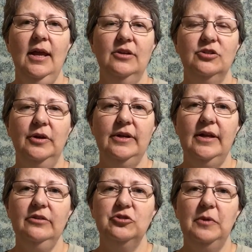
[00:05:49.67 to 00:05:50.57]
So I
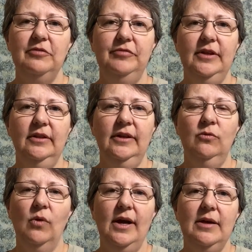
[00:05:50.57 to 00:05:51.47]
acknowledge my feeling,
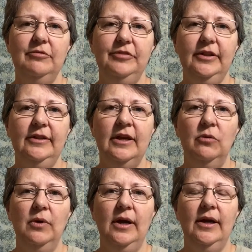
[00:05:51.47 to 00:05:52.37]
why I'm feeling that
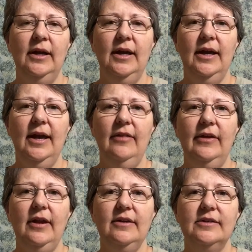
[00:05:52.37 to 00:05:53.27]
way, and
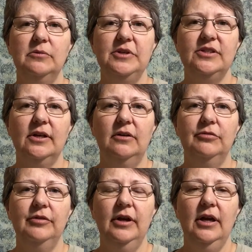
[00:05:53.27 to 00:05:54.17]
then I tell myself,
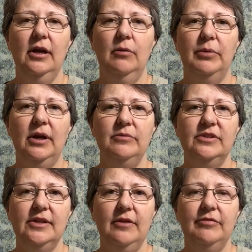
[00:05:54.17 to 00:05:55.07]
but I'm
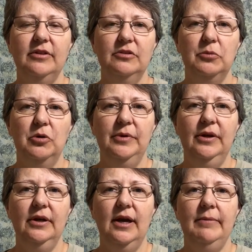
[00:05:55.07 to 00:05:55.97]
safe at the moment.
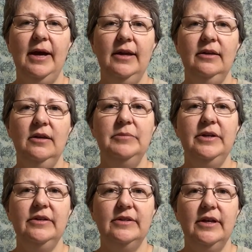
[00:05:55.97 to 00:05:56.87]
I'm not in
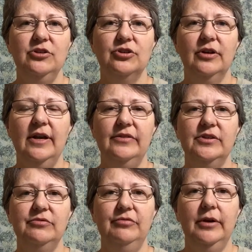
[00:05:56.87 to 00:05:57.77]
imminent danger at
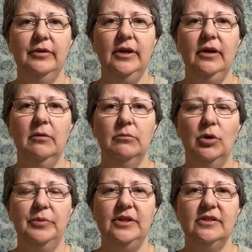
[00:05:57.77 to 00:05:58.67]
this very
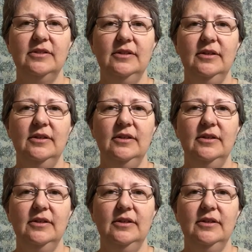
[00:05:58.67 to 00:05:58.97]
moment.